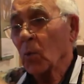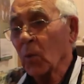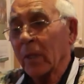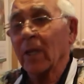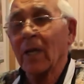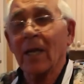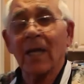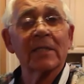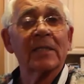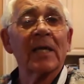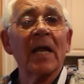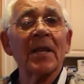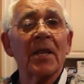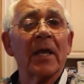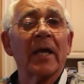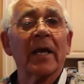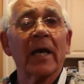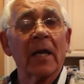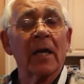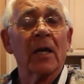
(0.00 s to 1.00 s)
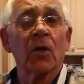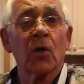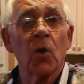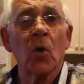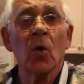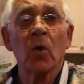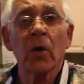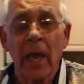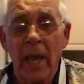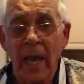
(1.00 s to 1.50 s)
with the lasagna gotta
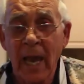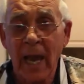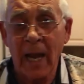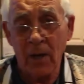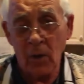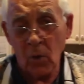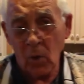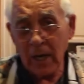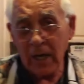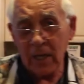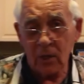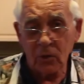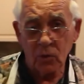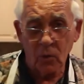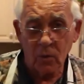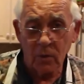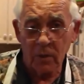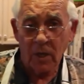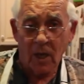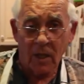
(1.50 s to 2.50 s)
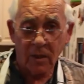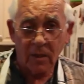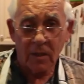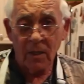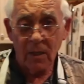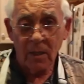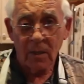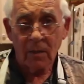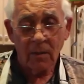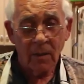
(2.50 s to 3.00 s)
cook and I don't gotta do
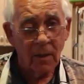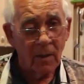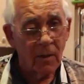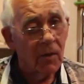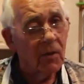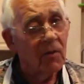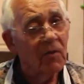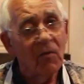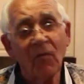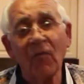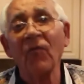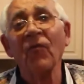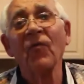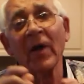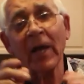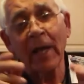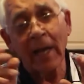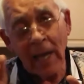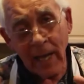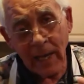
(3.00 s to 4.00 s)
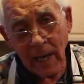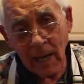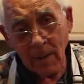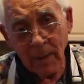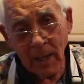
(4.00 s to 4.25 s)
nothing? Forget